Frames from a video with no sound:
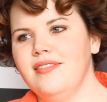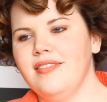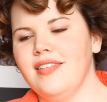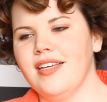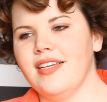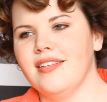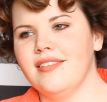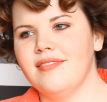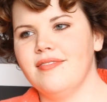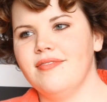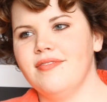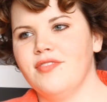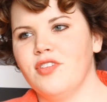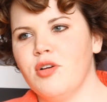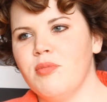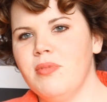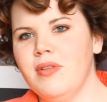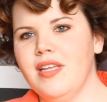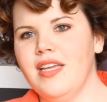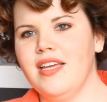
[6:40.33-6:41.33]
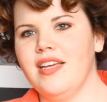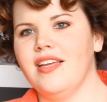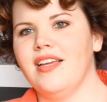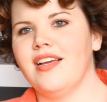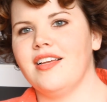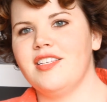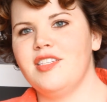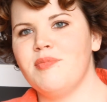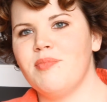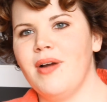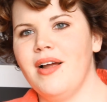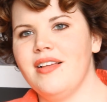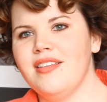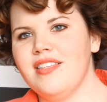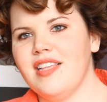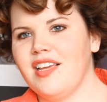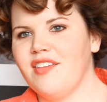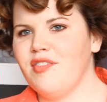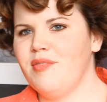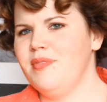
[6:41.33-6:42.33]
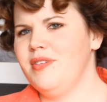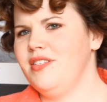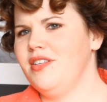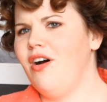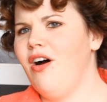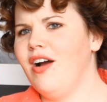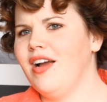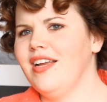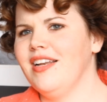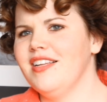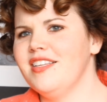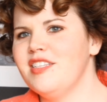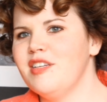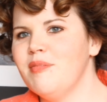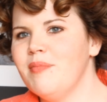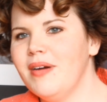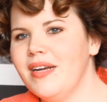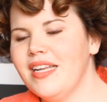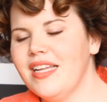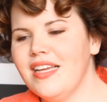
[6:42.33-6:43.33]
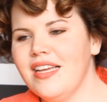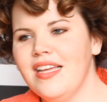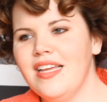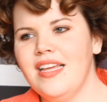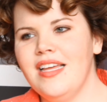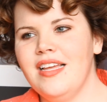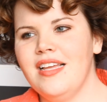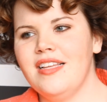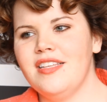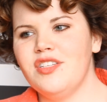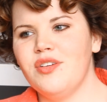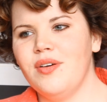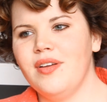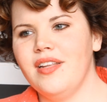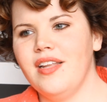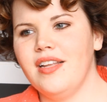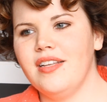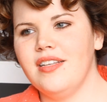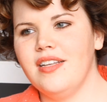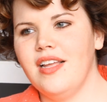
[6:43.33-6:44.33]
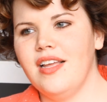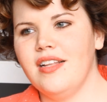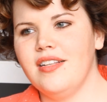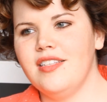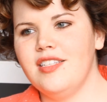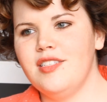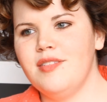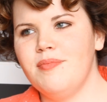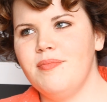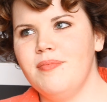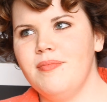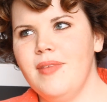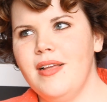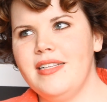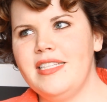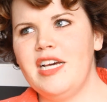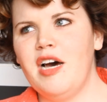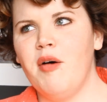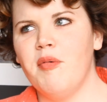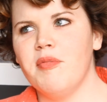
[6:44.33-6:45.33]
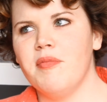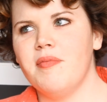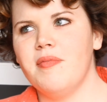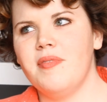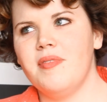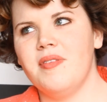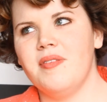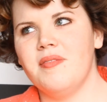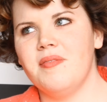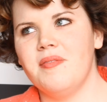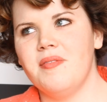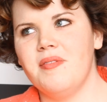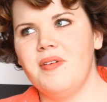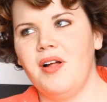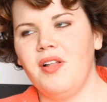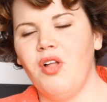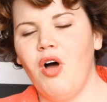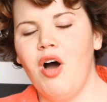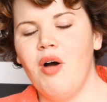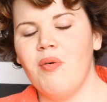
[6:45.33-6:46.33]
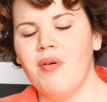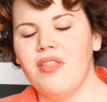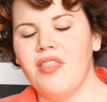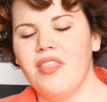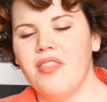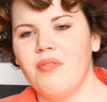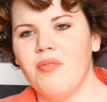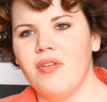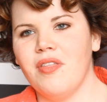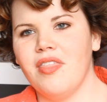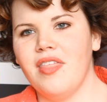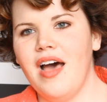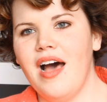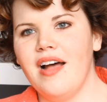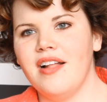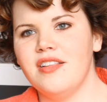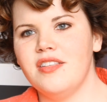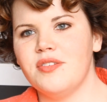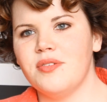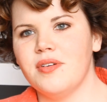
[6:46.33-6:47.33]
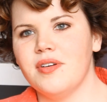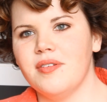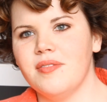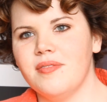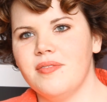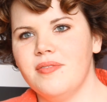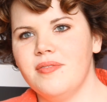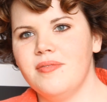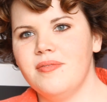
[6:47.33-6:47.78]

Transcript: like verbally express, like if I'm just talking to somebody. So it's helped a lot with that sort of